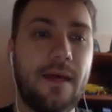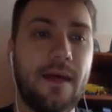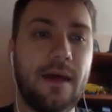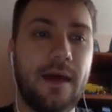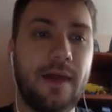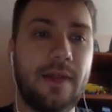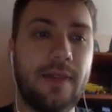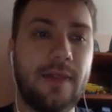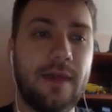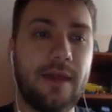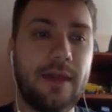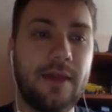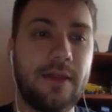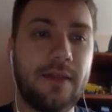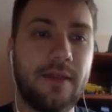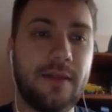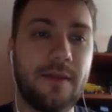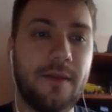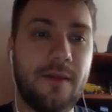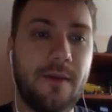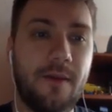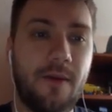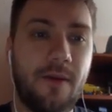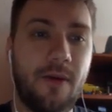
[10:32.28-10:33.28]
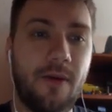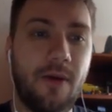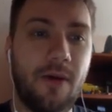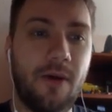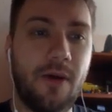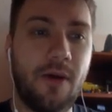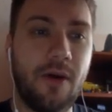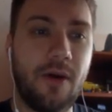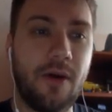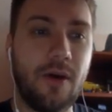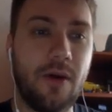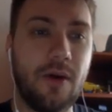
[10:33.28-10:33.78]
and then
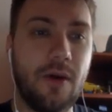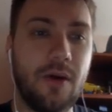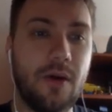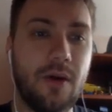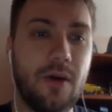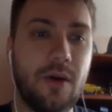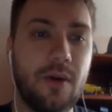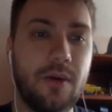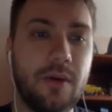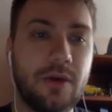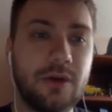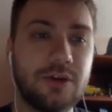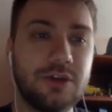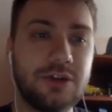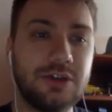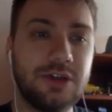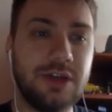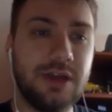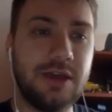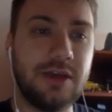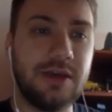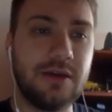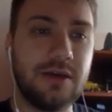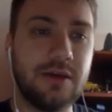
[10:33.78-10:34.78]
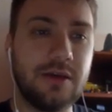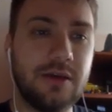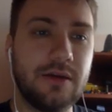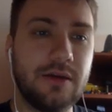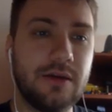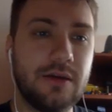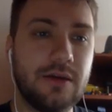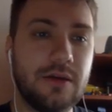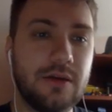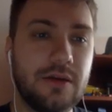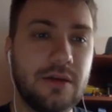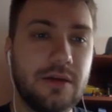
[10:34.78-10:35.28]
we could take
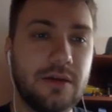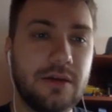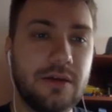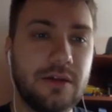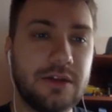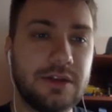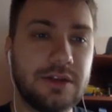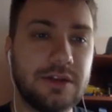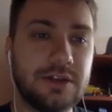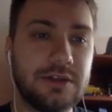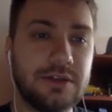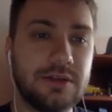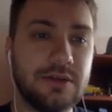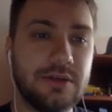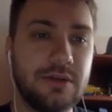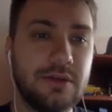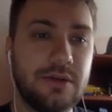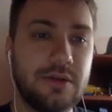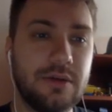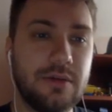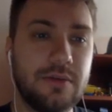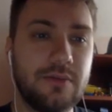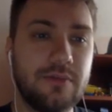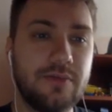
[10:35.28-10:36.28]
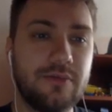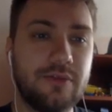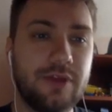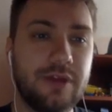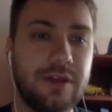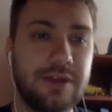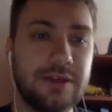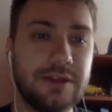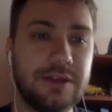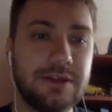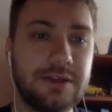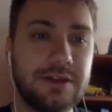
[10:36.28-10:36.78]
this
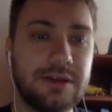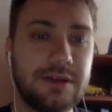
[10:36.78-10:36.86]
print,